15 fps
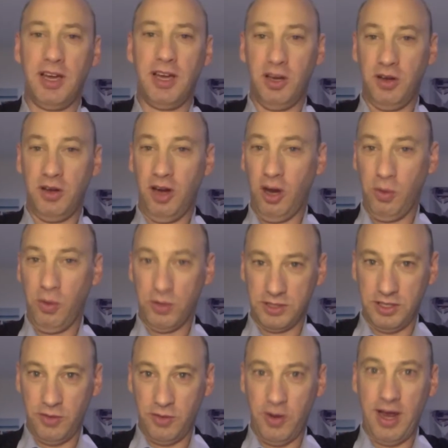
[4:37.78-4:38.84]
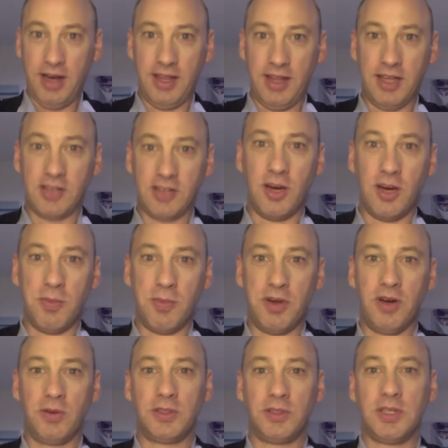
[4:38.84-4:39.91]
I wasn't around at that time, but
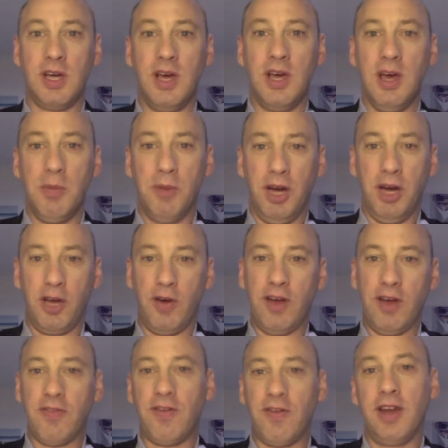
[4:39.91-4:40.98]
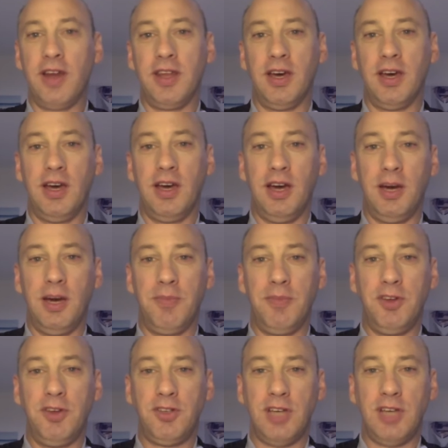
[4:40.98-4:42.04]
my grandfather
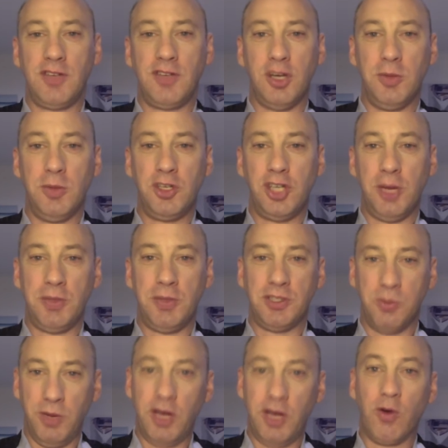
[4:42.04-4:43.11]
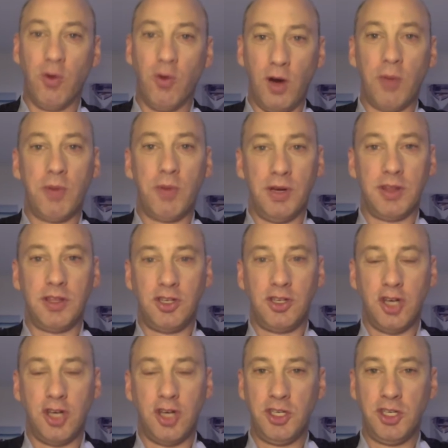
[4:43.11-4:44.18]
used to have German Shepherds, and we grew up with
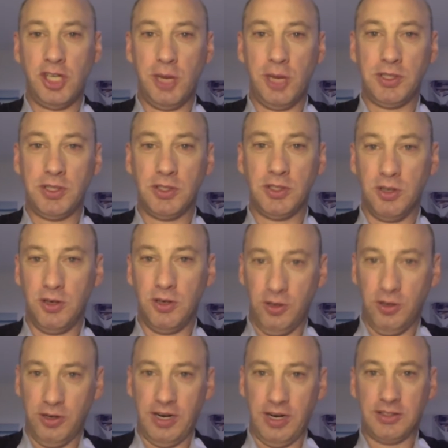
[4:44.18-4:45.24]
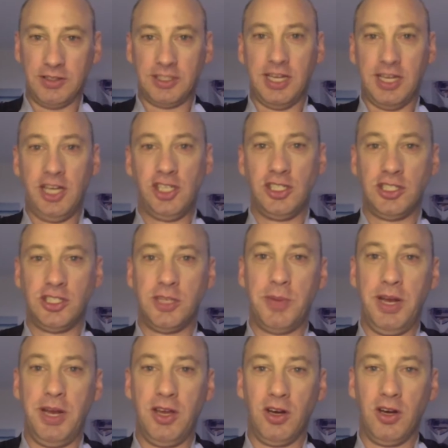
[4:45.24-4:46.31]
German Shepherds or Alsatians,
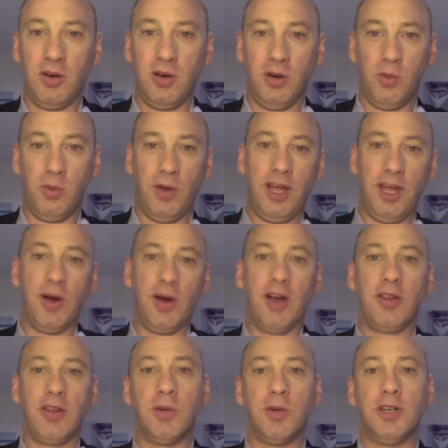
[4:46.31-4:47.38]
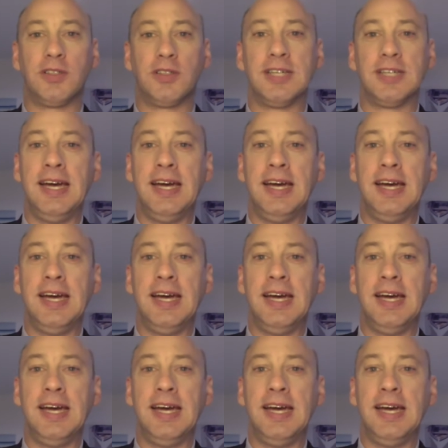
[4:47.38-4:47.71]
depending on where you are in the world.